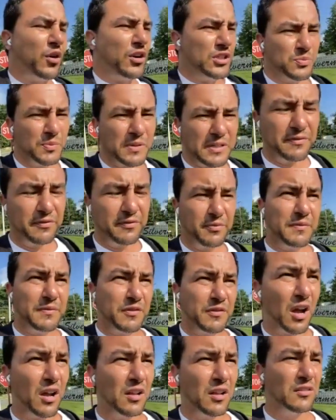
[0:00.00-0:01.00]
And of course,
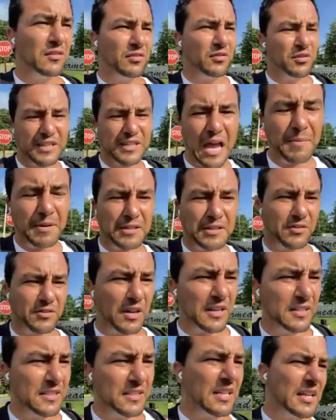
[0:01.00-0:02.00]
we've gone through the
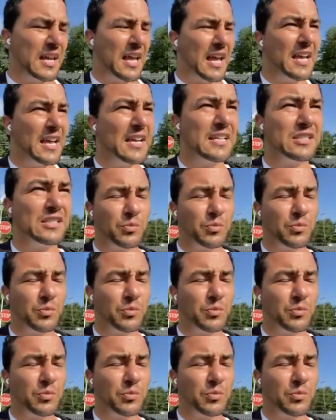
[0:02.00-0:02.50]
gamut, right?